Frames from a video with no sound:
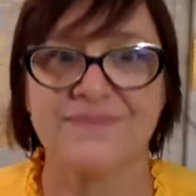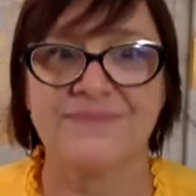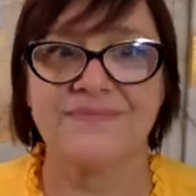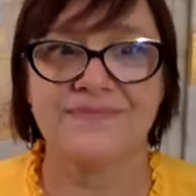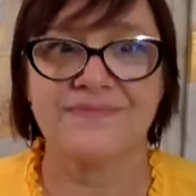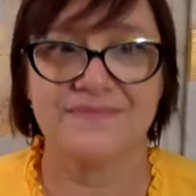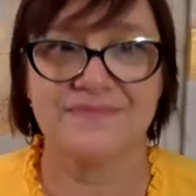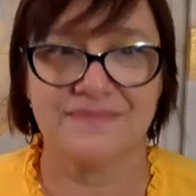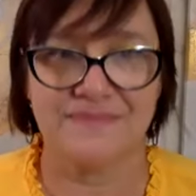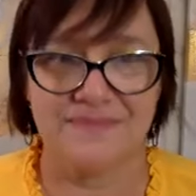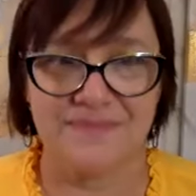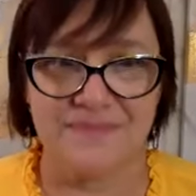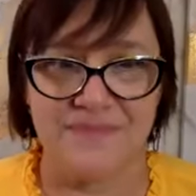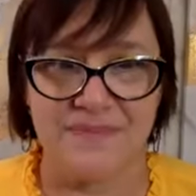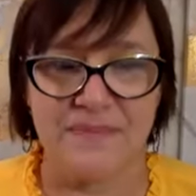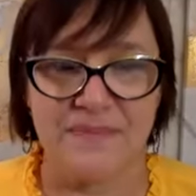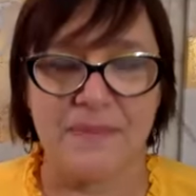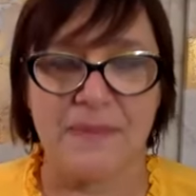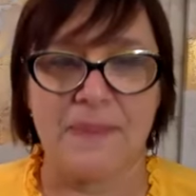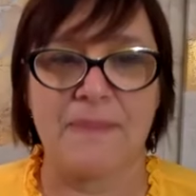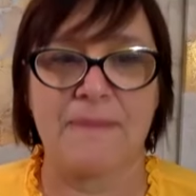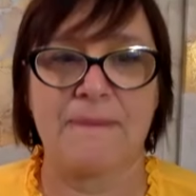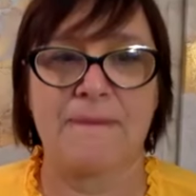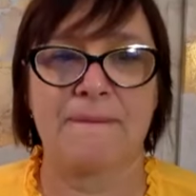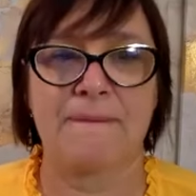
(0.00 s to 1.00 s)
and and a
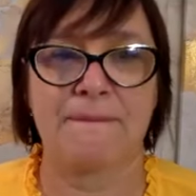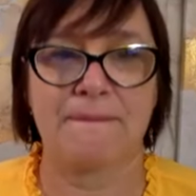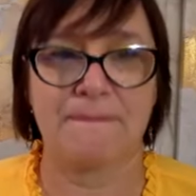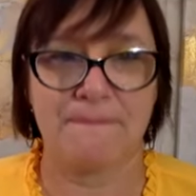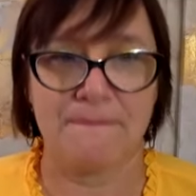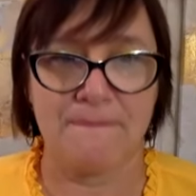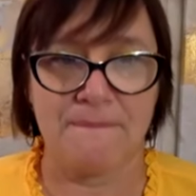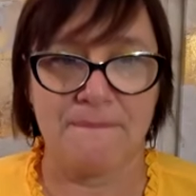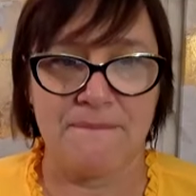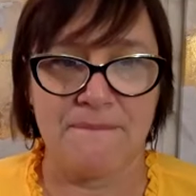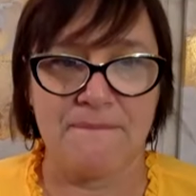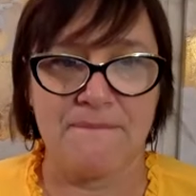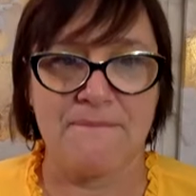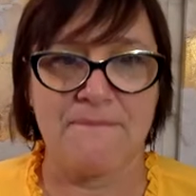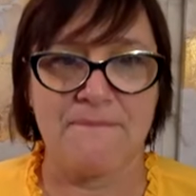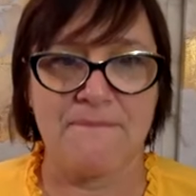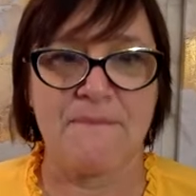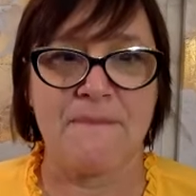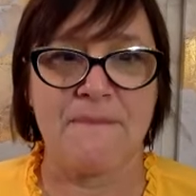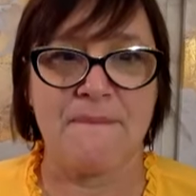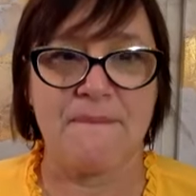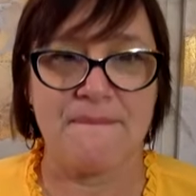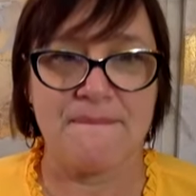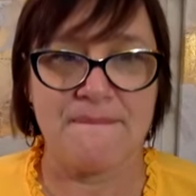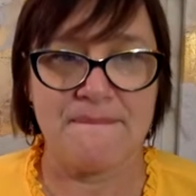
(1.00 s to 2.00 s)
lot of entrepreneurs
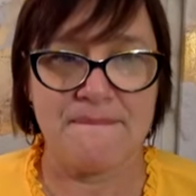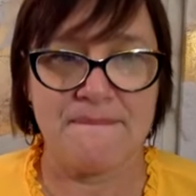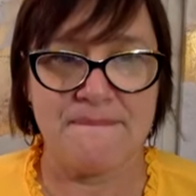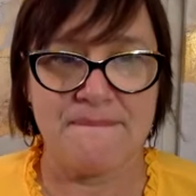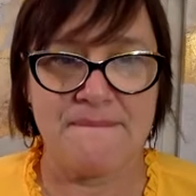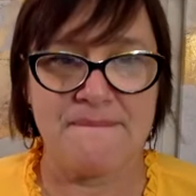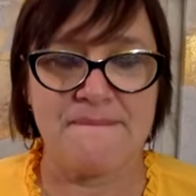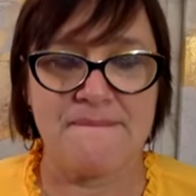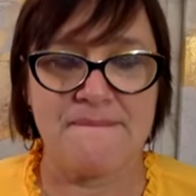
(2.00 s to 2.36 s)
kind of get